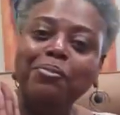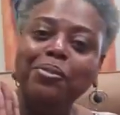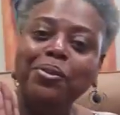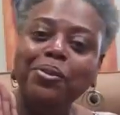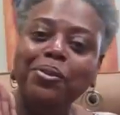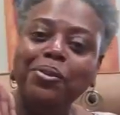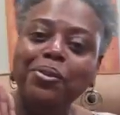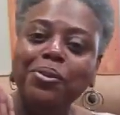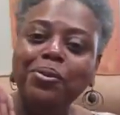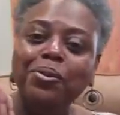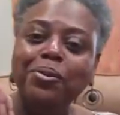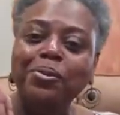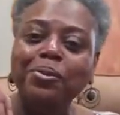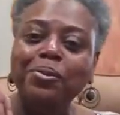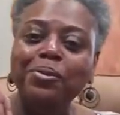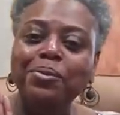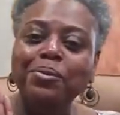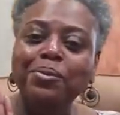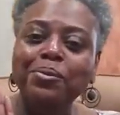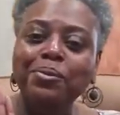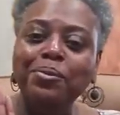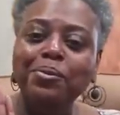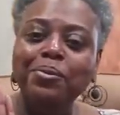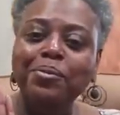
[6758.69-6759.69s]
with
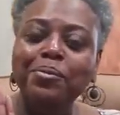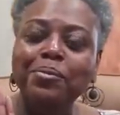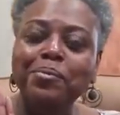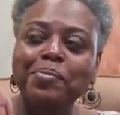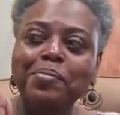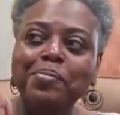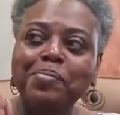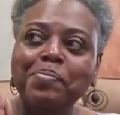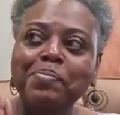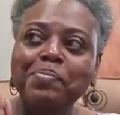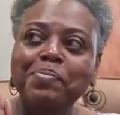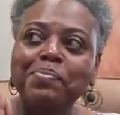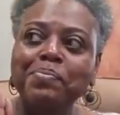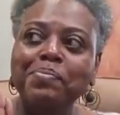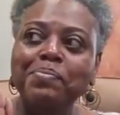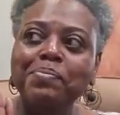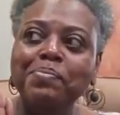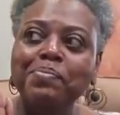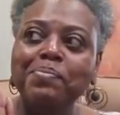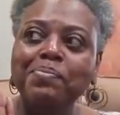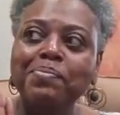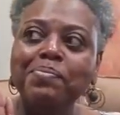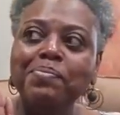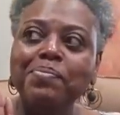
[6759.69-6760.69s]
you.
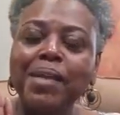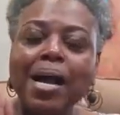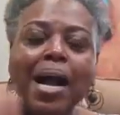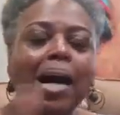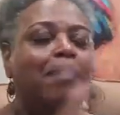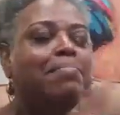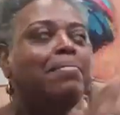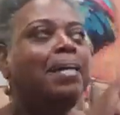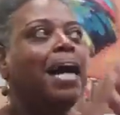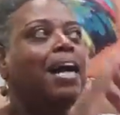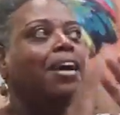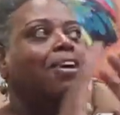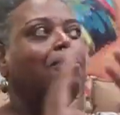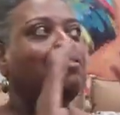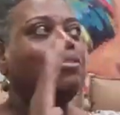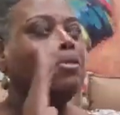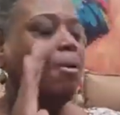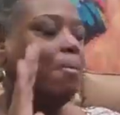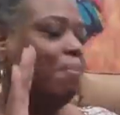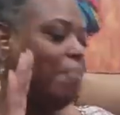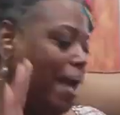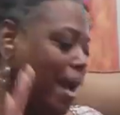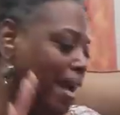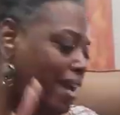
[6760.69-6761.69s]
I'm not going to
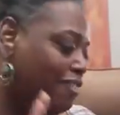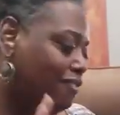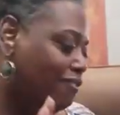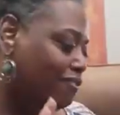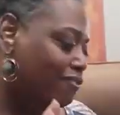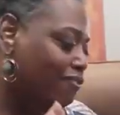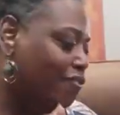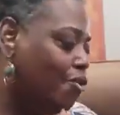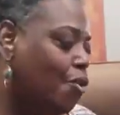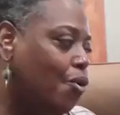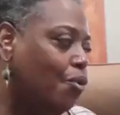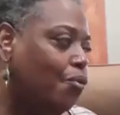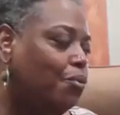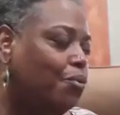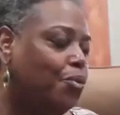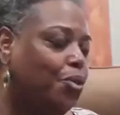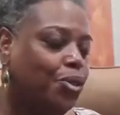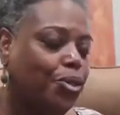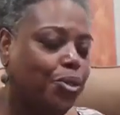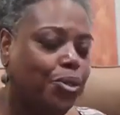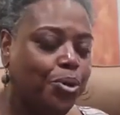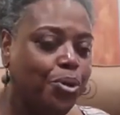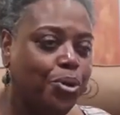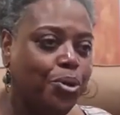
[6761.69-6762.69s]
go back and forth
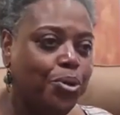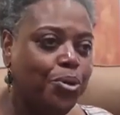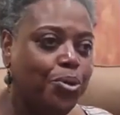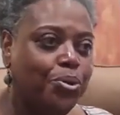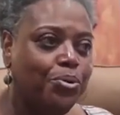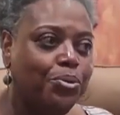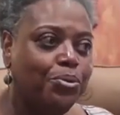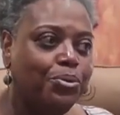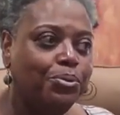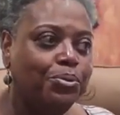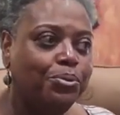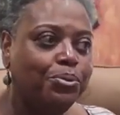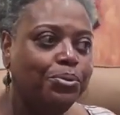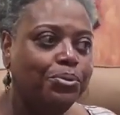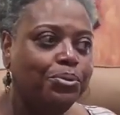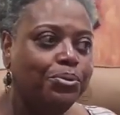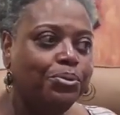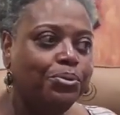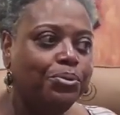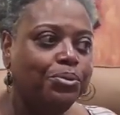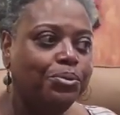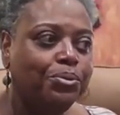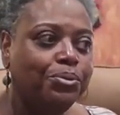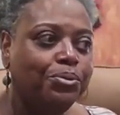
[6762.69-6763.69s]
with you.
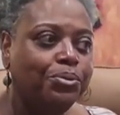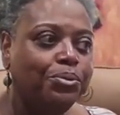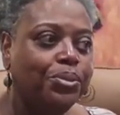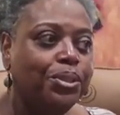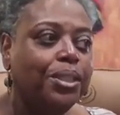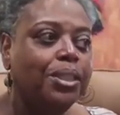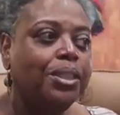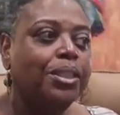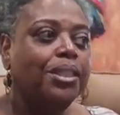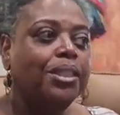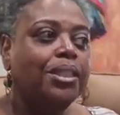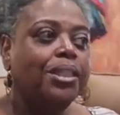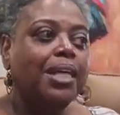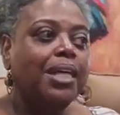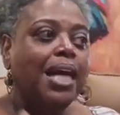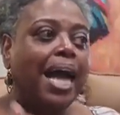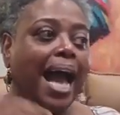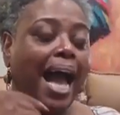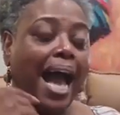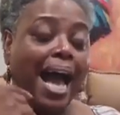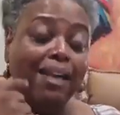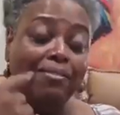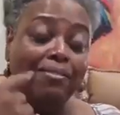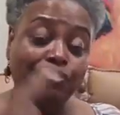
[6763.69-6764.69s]

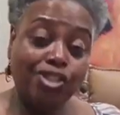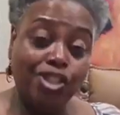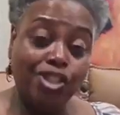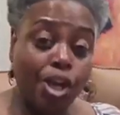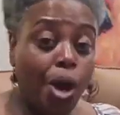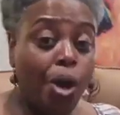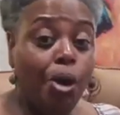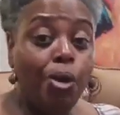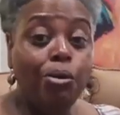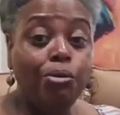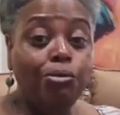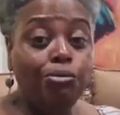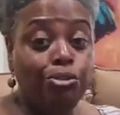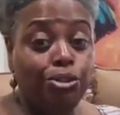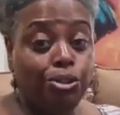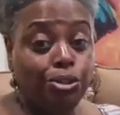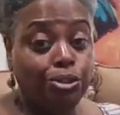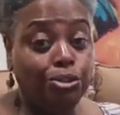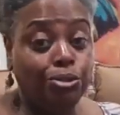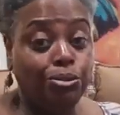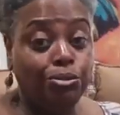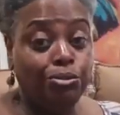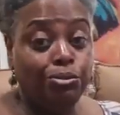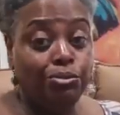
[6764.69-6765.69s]
I've told
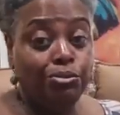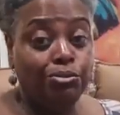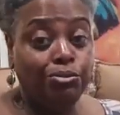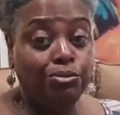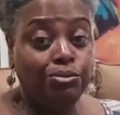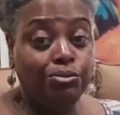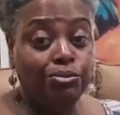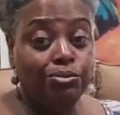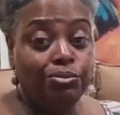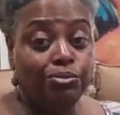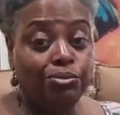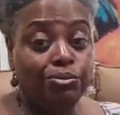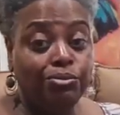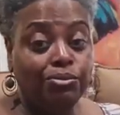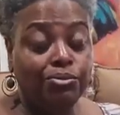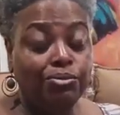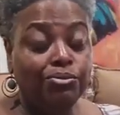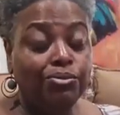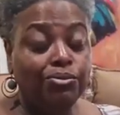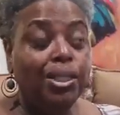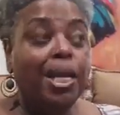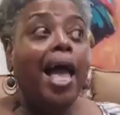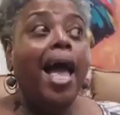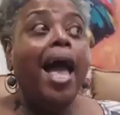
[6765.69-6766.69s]
you.
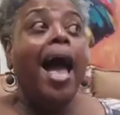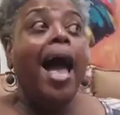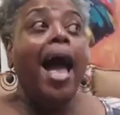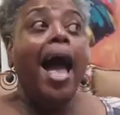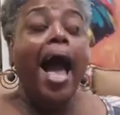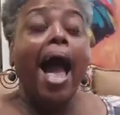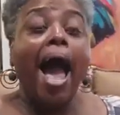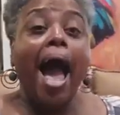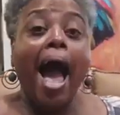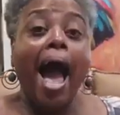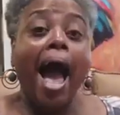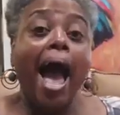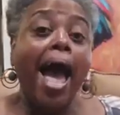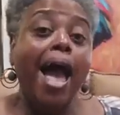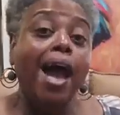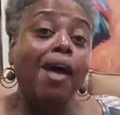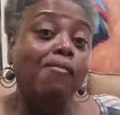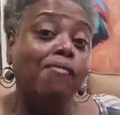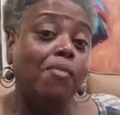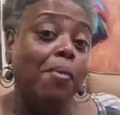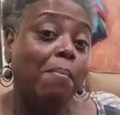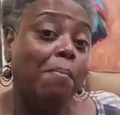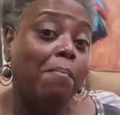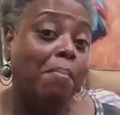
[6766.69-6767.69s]
I
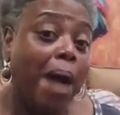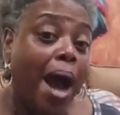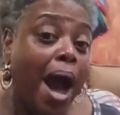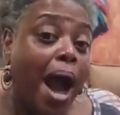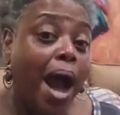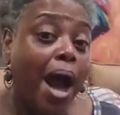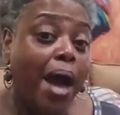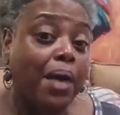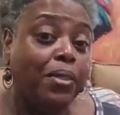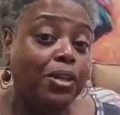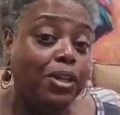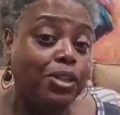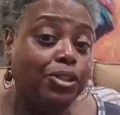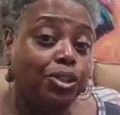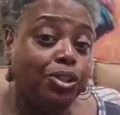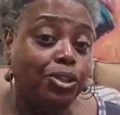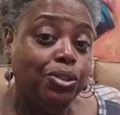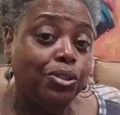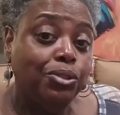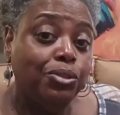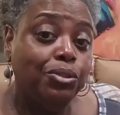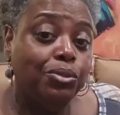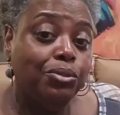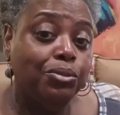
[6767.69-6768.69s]
haven't bothered
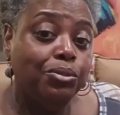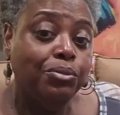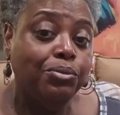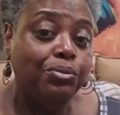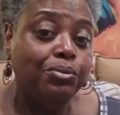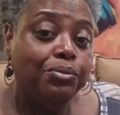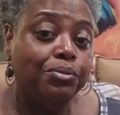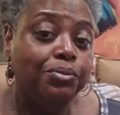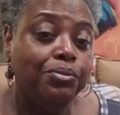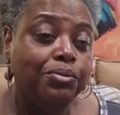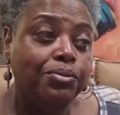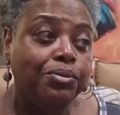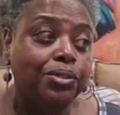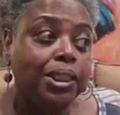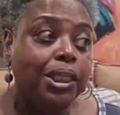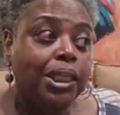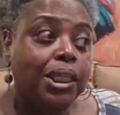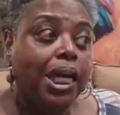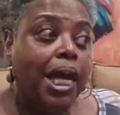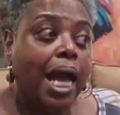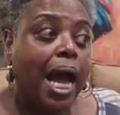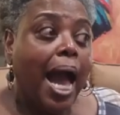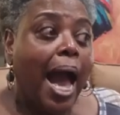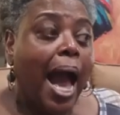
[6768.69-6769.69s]
you.
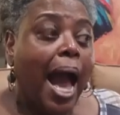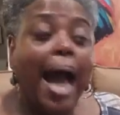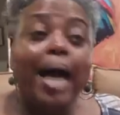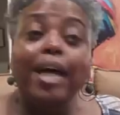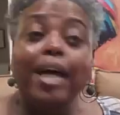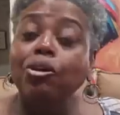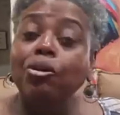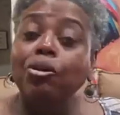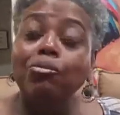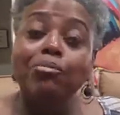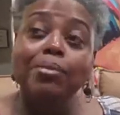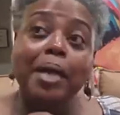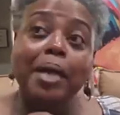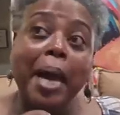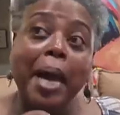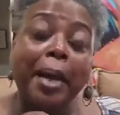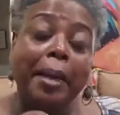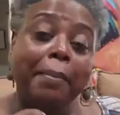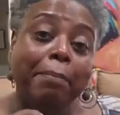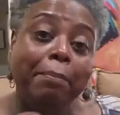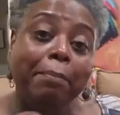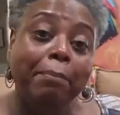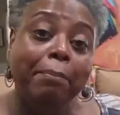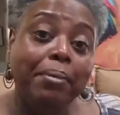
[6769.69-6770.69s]
I don't
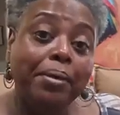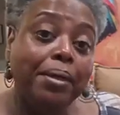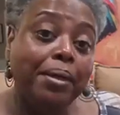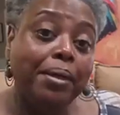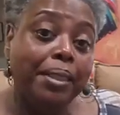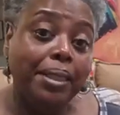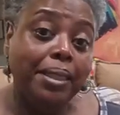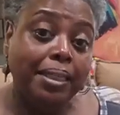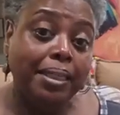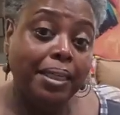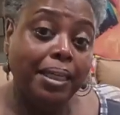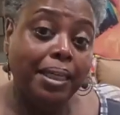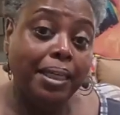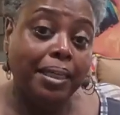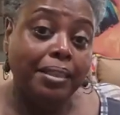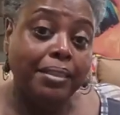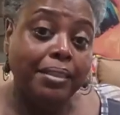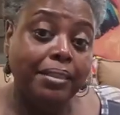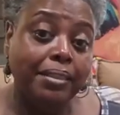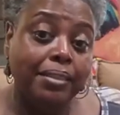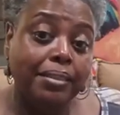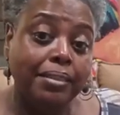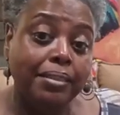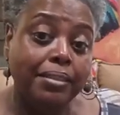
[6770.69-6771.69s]
like
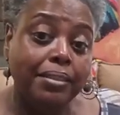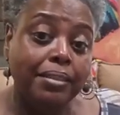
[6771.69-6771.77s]
bullying.